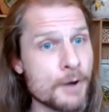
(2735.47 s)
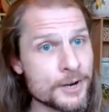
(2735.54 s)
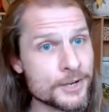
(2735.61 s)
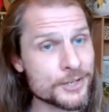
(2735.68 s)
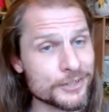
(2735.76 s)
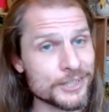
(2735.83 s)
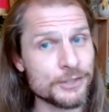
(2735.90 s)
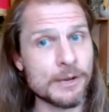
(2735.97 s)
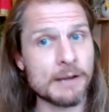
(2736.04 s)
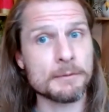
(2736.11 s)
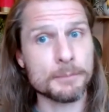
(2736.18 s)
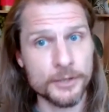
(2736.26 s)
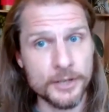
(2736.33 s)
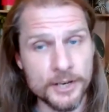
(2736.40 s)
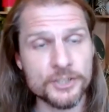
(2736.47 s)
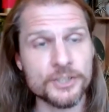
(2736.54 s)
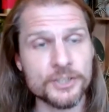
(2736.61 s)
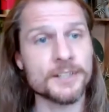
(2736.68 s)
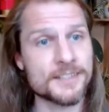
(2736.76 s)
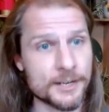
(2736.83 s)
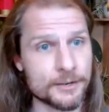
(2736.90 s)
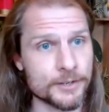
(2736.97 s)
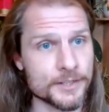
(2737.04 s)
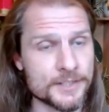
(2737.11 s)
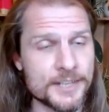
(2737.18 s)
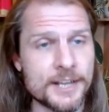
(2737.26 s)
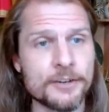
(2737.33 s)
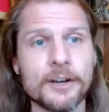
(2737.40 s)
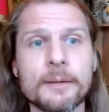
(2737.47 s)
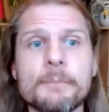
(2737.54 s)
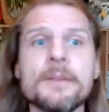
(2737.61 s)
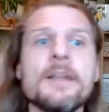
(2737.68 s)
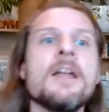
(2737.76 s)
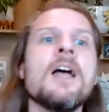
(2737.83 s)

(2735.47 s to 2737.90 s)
monitoring do you have in production, et cetera, et cetera?